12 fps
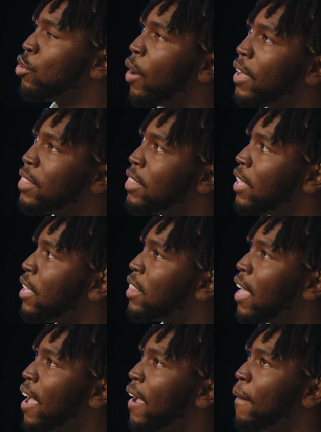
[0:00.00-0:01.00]
So I
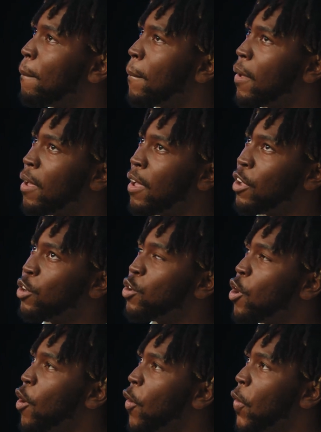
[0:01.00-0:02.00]
think that,
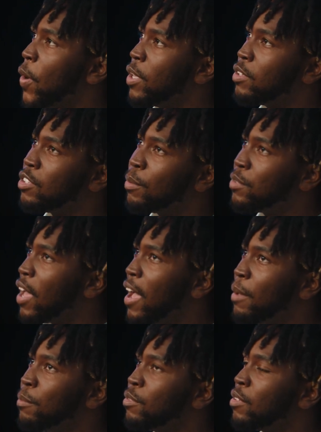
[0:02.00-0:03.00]

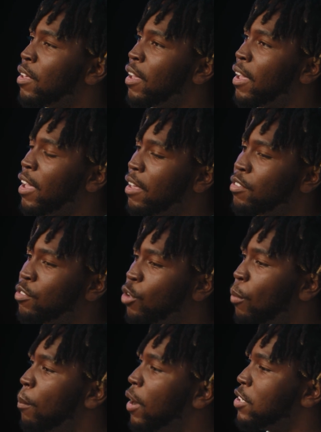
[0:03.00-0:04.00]
sometimes it's
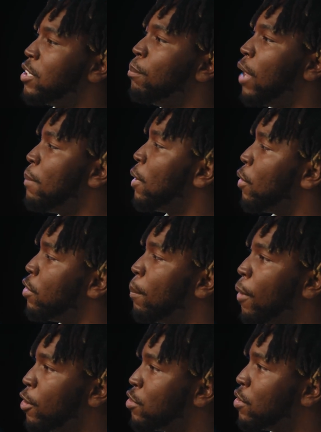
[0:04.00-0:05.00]
so much to blame it on the
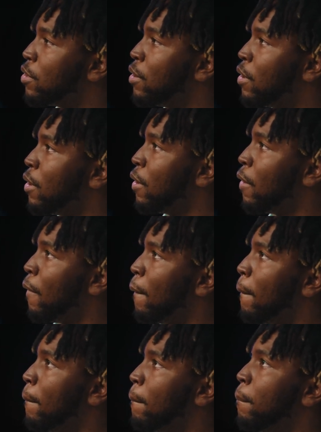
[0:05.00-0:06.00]
person,
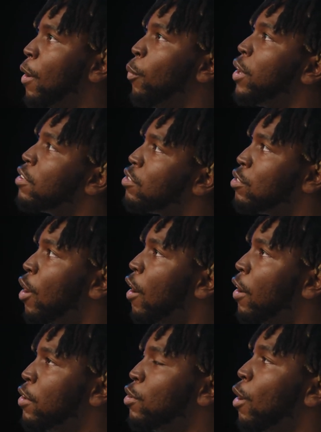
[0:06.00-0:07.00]
but we can
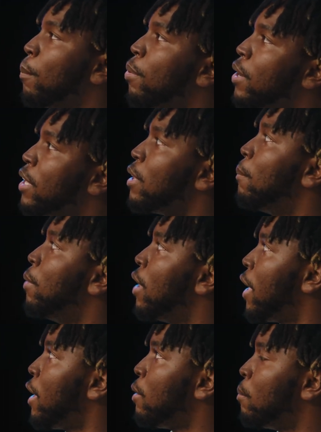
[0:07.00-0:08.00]
start, putting the
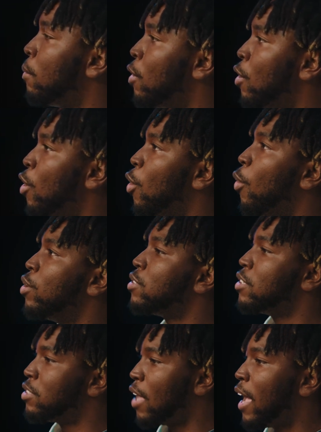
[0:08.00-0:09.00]
blame on
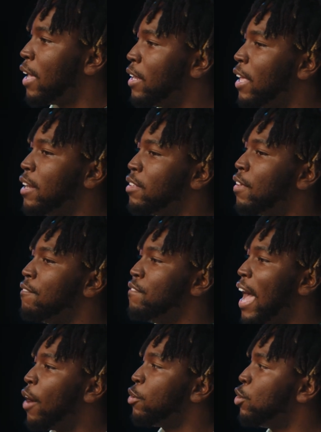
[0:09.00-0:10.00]
society that doesn't
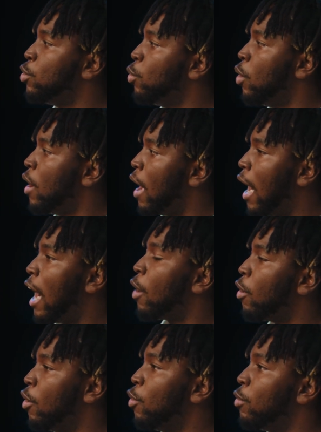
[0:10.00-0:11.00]
value
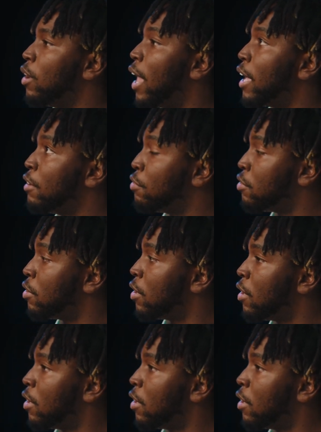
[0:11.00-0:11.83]
our own lives.